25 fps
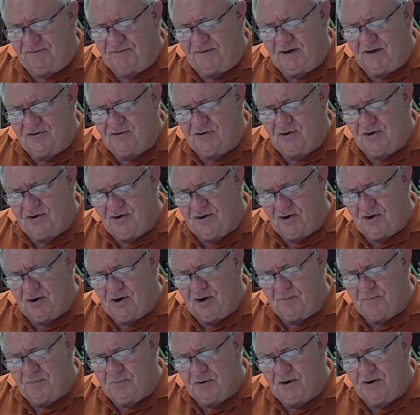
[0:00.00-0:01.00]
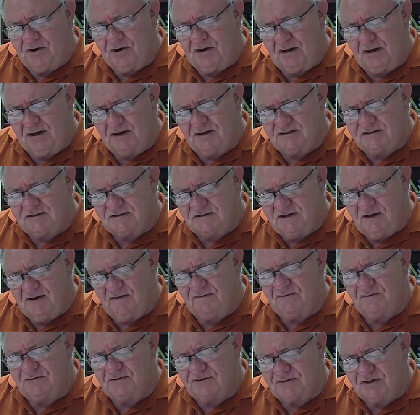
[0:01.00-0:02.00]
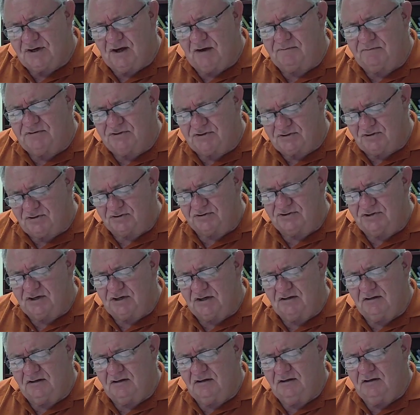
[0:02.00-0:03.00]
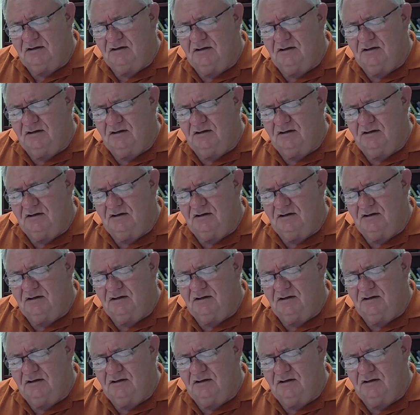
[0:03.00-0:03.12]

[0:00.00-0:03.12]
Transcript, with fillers: Father, on our part, let us never stop searching